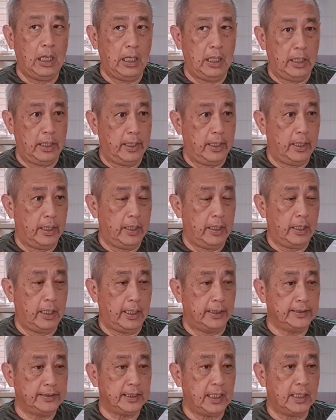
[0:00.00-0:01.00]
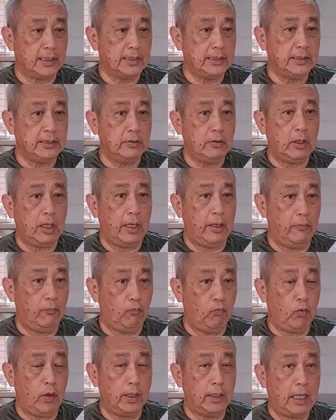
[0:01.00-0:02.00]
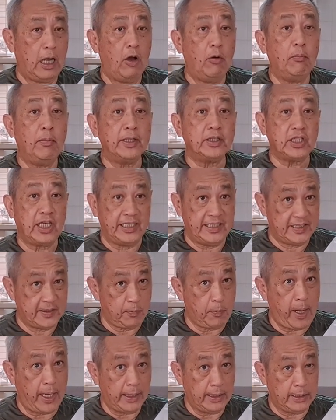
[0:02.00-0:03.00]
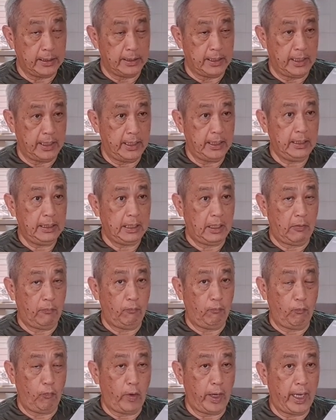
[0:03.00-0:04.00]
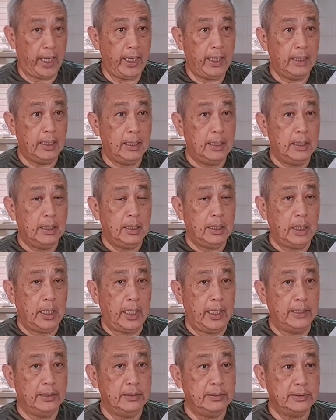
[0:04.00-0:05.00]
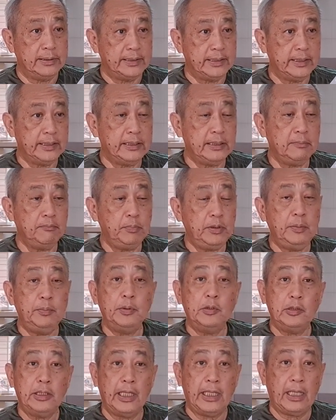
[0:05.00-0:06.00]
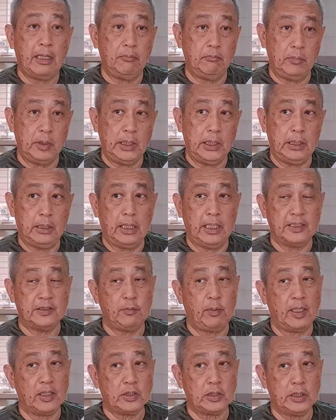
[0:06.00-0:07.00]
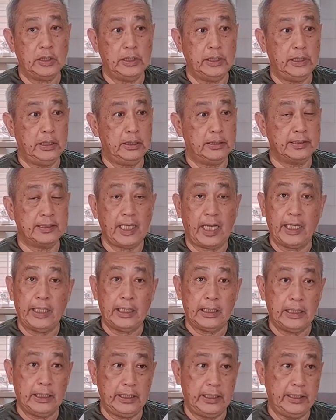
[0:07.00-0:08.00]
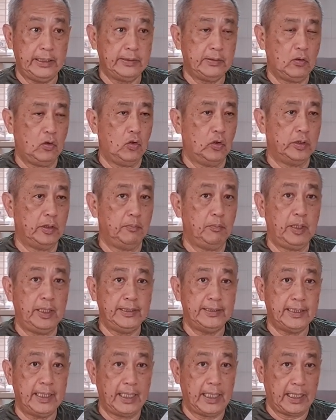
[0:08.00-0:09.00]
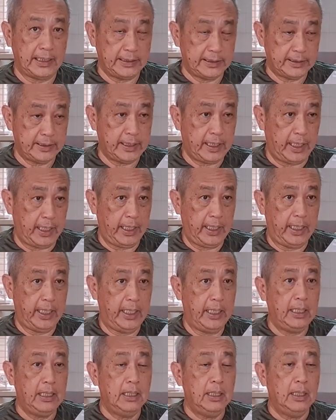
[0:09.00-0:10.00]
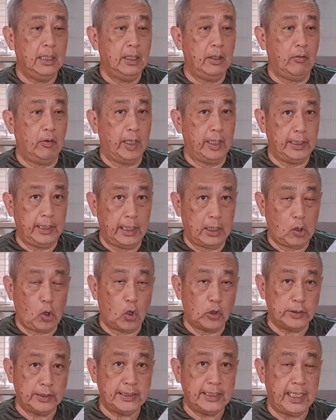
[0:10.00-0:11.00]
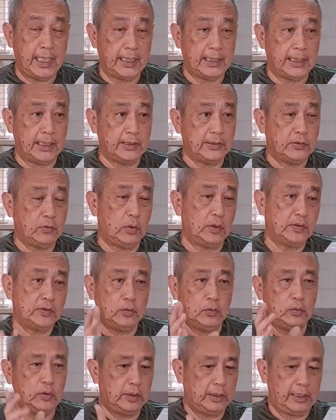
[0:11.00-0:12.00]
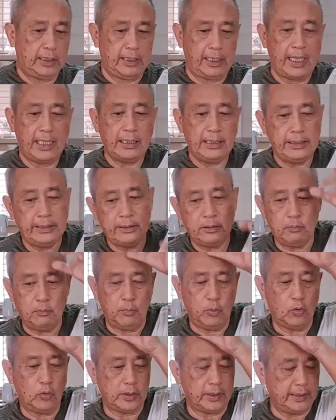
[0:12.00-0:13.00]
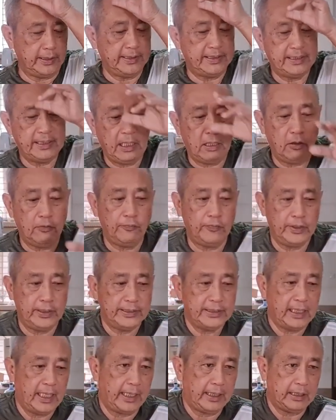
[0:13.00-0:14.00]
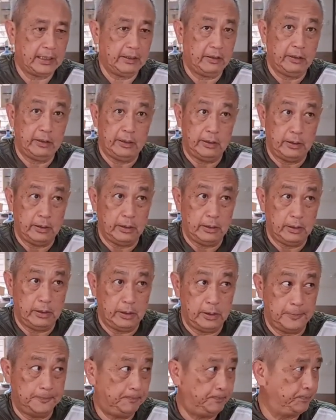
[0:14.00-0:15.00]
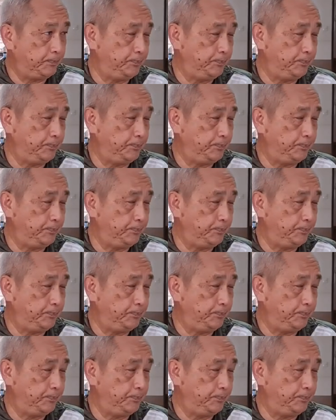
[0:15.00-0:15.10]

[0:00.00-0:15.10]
I started, and how much I spent a day and where, and certain people that I meet, especially cyclists or the place that I stay, right, their contact and so on. So that little book itself is like a